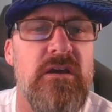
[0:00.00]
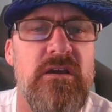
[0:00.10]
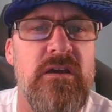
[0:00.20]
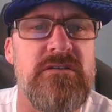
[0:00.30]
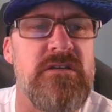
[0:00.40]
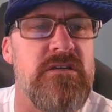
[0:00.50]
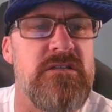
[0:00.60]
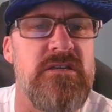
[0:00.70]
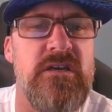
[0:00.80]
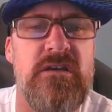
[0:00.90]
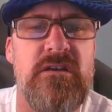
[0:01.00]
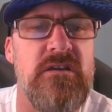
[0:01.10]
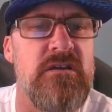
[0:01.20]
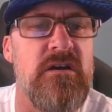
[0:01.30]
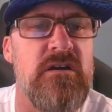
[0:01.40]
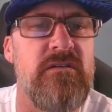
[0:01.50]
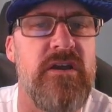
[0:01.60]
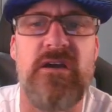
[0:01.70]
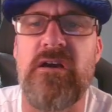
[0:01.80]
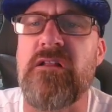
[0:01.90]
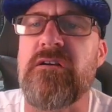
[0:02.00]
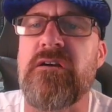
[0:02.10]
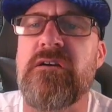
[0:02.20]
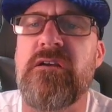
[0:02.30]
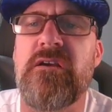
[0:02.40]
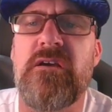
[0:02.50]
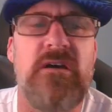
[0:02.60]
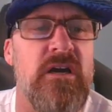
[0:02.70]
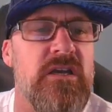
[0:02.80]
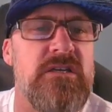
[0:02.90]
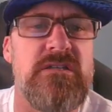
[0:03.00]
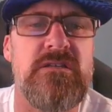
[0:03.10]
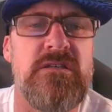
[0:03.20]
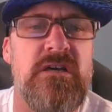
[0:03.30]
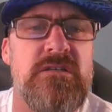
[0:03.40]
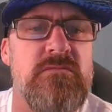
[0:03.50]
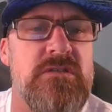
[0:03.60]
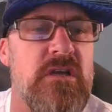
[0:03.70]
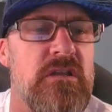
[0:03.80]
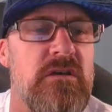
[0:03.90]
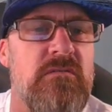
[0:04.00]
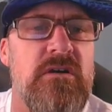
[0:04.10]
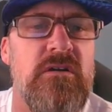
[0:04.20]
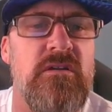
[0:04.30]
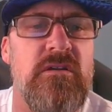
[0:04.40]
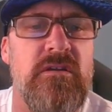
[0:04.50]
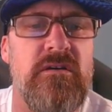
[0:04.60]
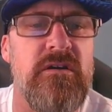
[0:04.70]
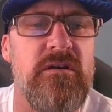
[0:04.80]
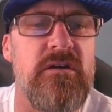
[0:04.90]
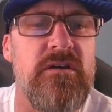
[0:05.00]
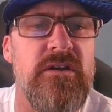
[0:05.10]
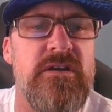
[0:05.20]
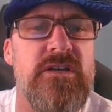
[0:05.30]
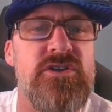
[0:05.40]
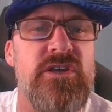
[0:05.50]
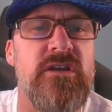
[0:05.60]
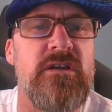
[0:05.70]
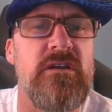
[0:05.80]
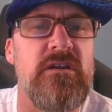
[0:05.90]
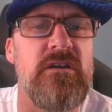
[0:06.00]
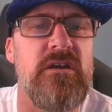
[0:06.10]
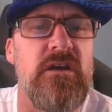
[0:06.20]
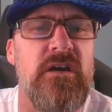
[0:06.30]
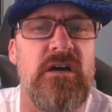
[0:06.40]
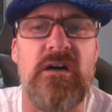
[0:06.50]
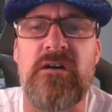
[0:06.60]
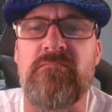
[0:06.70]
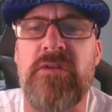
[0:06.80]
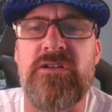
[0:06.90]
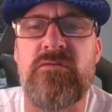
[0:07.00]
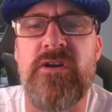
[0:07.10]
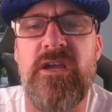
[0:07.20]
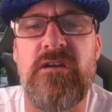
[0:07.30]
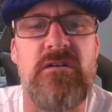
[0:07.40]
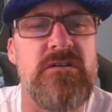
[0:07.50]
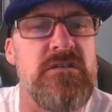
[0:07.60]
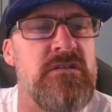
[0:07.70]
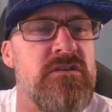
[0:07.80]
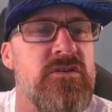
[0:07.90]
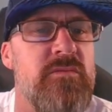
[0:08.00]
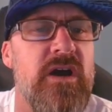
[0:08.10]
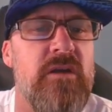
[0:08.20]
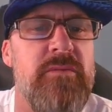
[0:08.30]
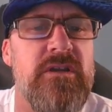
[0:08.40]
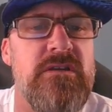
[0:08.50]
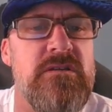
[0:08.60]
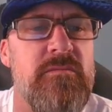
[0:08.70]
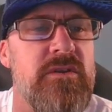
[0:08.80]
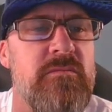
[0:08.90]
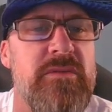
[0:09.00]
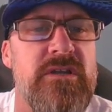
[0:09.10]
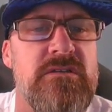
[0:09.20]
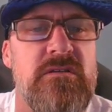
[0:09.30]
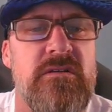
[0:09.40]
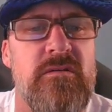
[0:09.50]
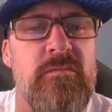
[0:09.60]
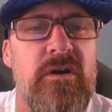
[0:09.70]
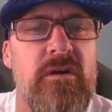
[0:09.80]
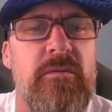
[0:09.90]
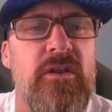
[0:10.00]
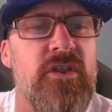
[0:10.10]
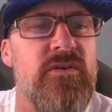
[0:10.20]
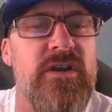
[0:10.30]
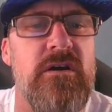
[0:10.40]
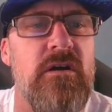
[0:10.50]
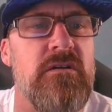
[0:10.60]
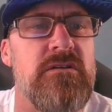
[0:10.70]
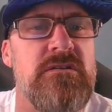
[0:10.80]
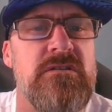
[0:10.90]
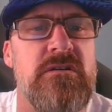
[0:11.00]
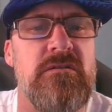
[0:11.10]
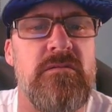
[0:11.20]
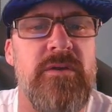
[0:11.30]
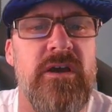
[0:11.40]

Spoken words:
As you can see, not a great color. I guess the size was not that well. They're in good condition. And $28 isn't too bad. I picked these up at the bin, so they were probably about $3 because they're a little bit